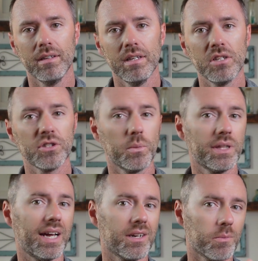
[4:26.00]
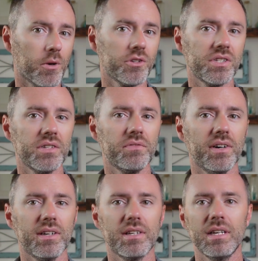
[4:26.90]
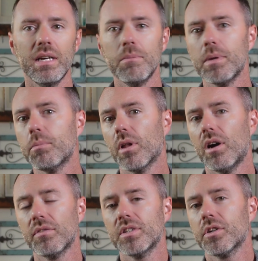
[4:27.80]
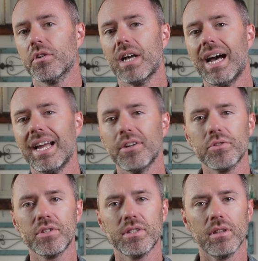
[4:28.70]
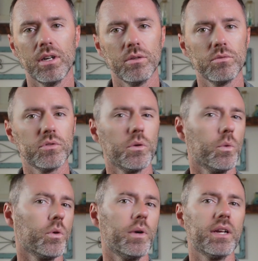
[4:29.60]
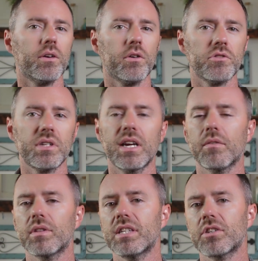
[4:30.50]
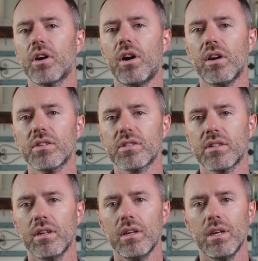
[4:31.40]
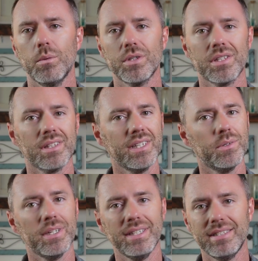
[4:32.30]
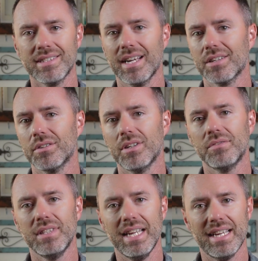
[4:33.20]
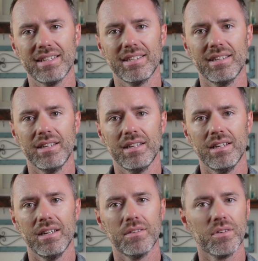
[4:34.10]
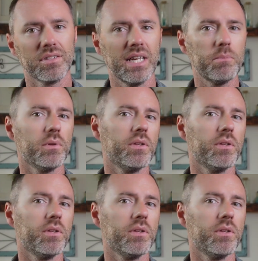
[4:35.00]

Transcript: So without an emergency fund, people often turn to high interest loans or credit cards to cover these costs, which can lead to a cycle of debt. For example,